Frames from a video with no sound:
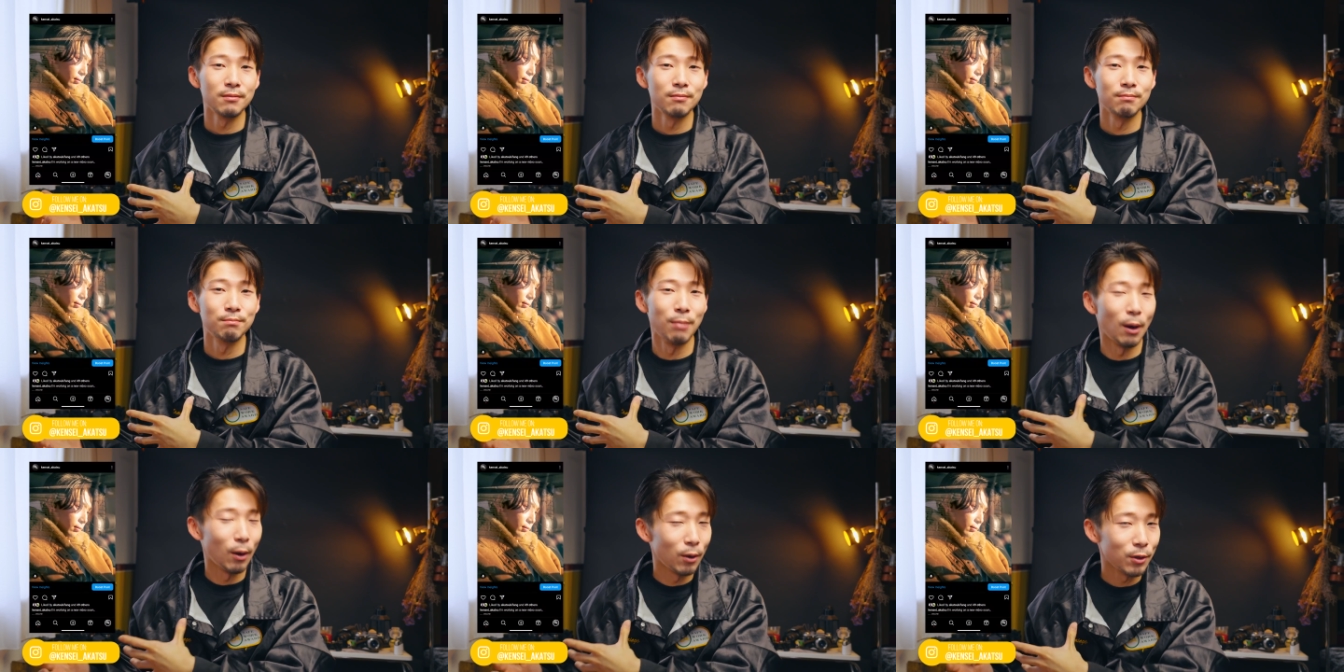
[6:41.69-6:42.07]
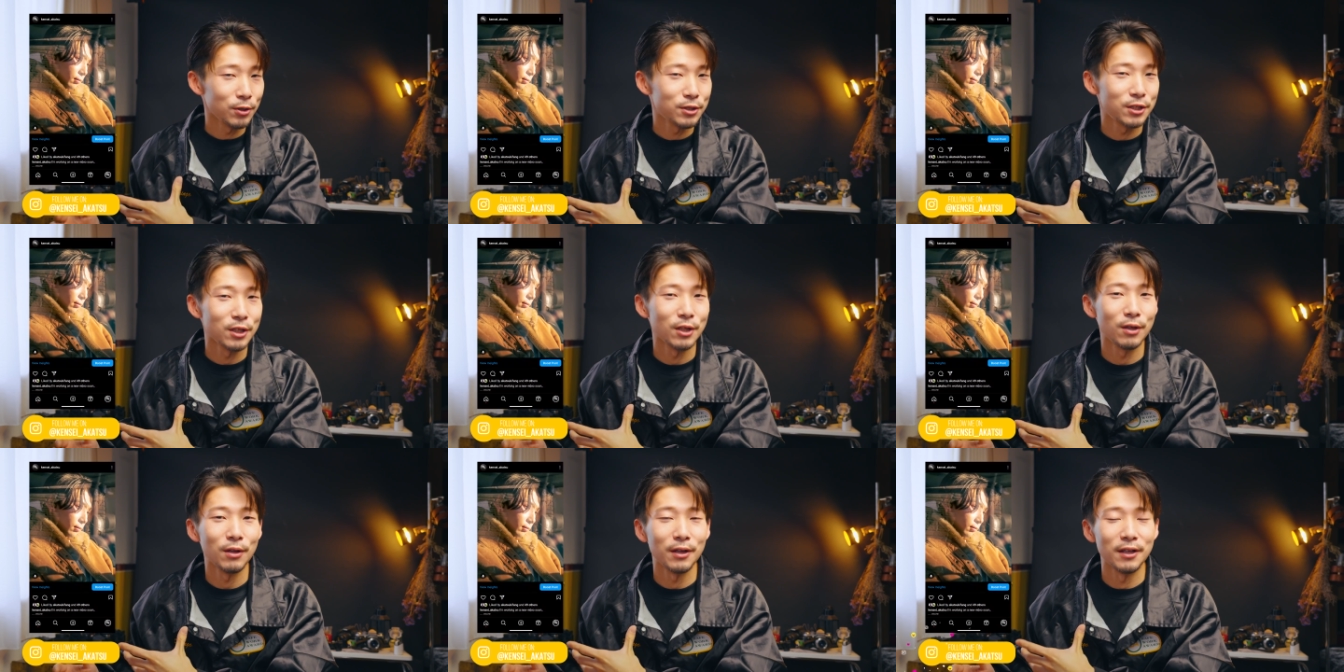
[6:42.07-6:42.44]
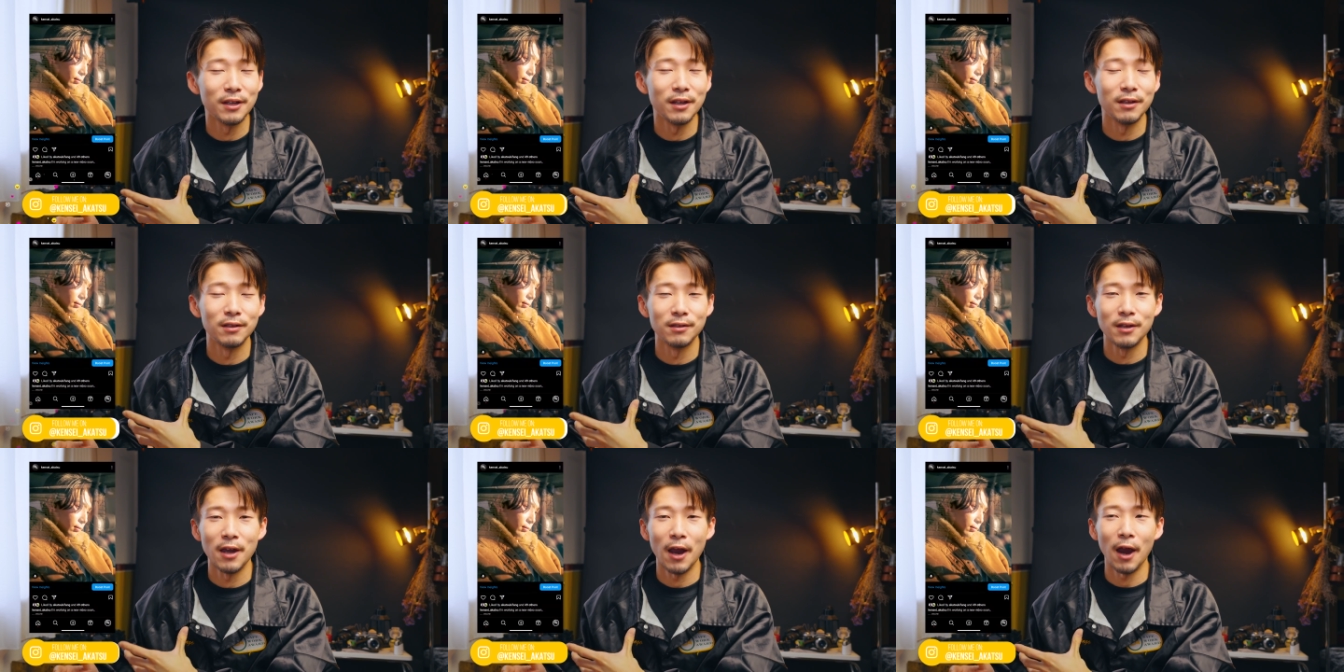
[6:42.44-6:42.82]
but also it
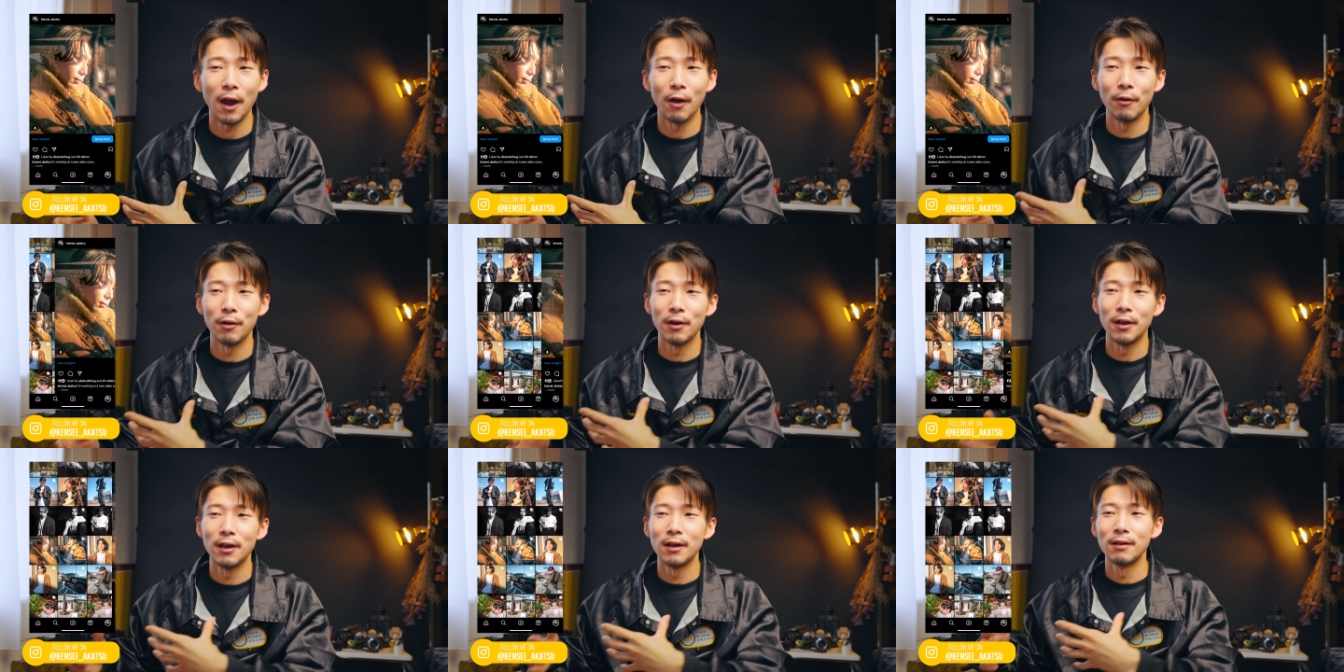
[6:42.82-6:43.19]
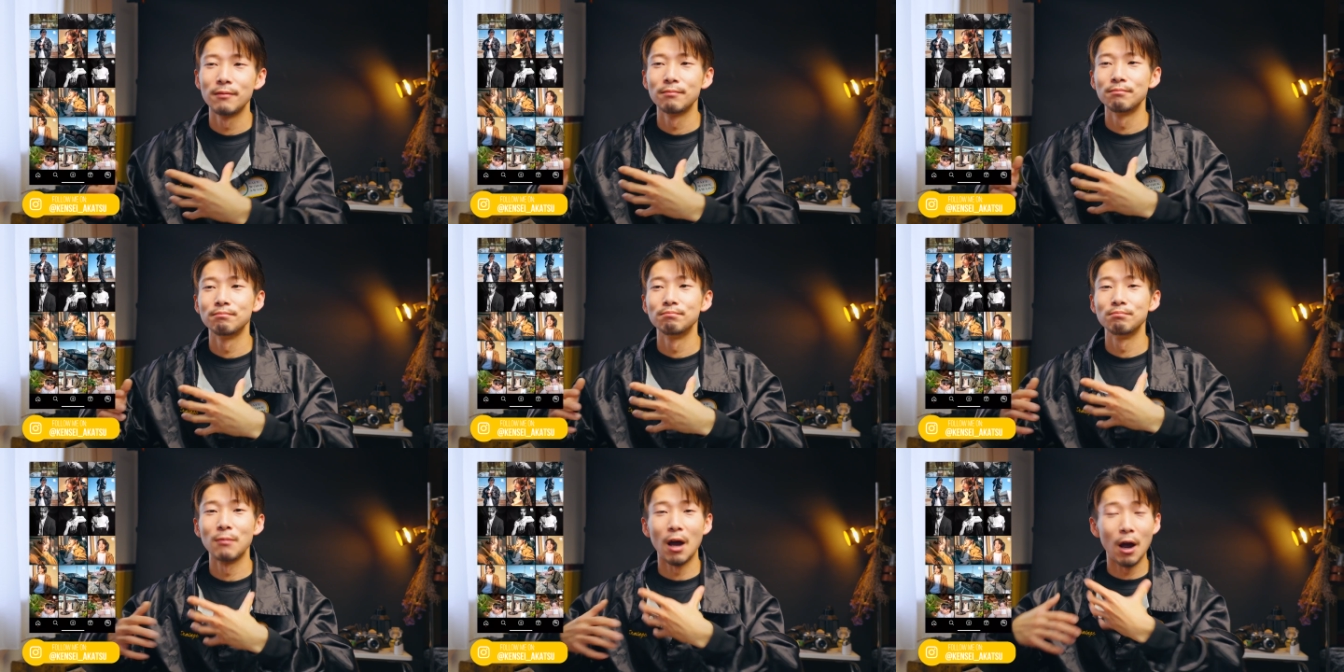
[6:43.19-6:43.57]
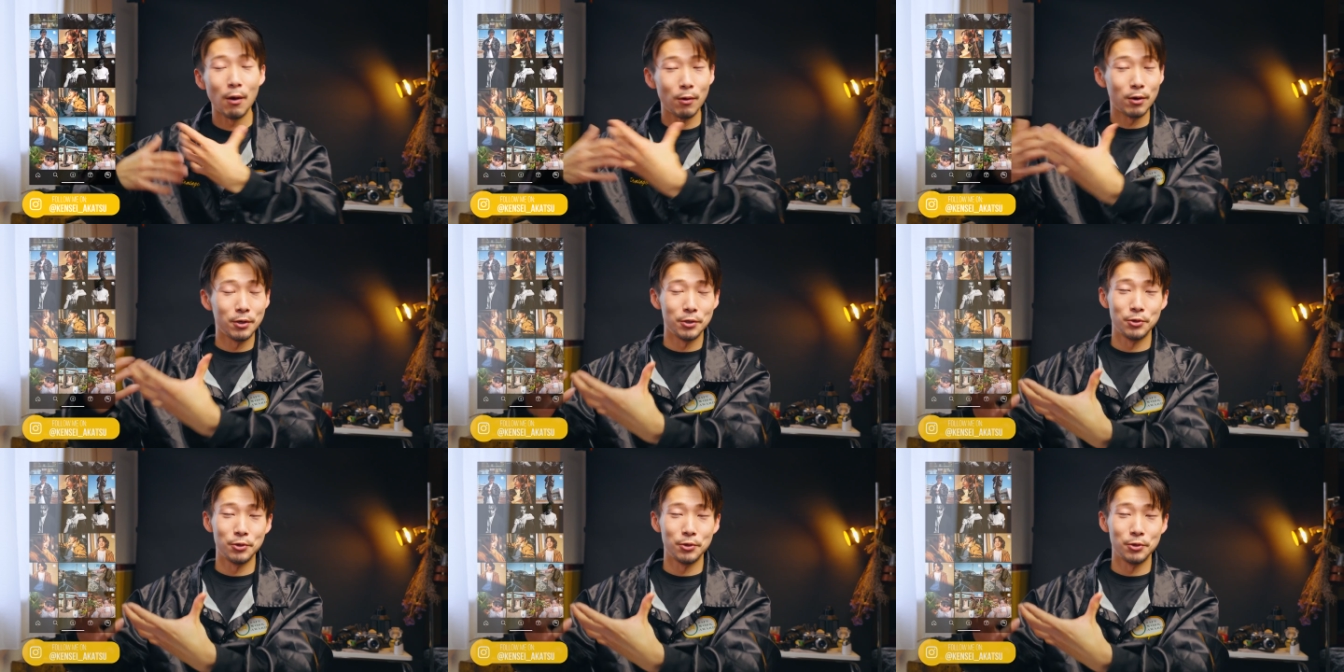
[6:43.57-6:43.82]
can carry our